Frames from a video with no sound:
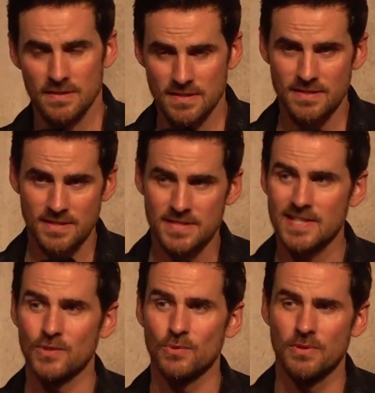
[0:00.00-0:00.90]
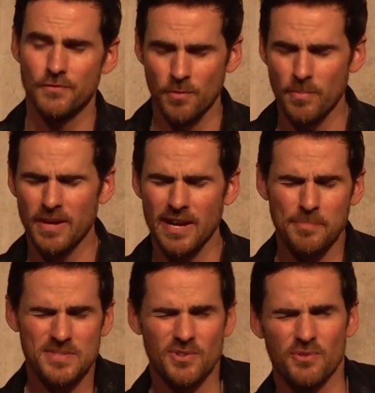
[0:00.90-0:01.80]
Season 2, from about
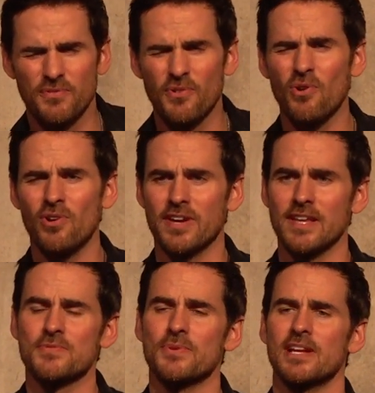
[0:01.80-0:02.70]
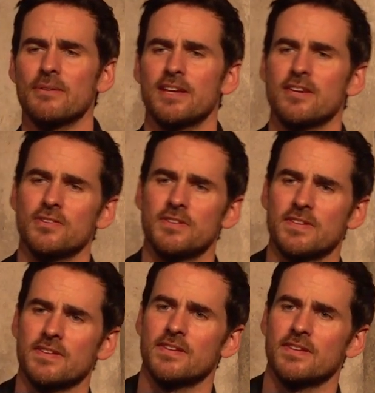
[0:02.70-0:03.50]
episode 4, it gets really, really good.